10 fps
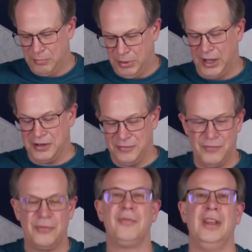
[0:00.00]
But
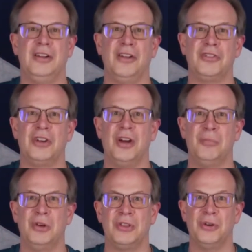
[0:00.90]
it doesn't
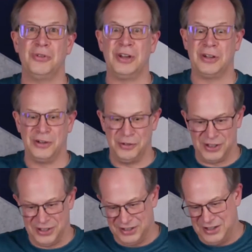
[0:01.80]
come with those
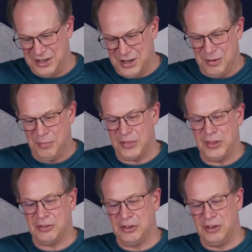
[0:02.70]
included. But
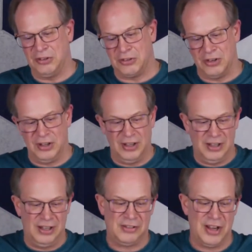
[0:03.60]
this is
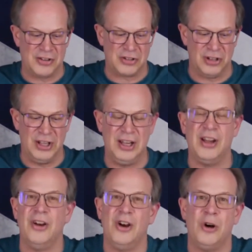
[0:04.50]
essentially
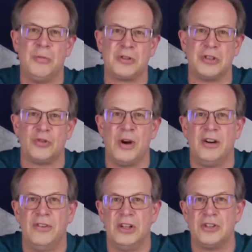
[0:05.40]
almost a
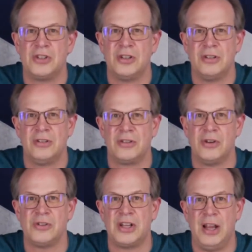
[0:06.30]
12-inch
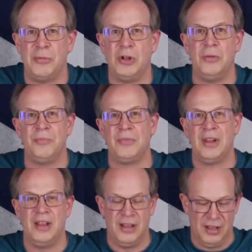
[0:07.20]
turntable,
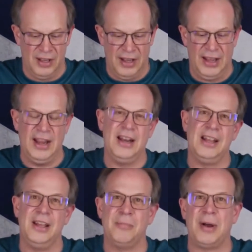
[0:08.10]

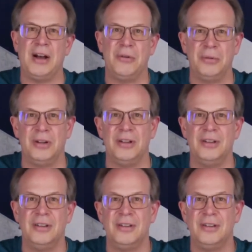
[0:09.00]
88-pound
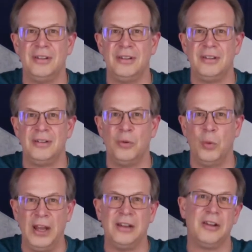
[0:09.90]

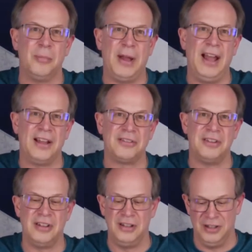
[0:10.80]
weight
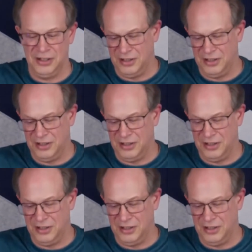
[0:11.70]
capacity.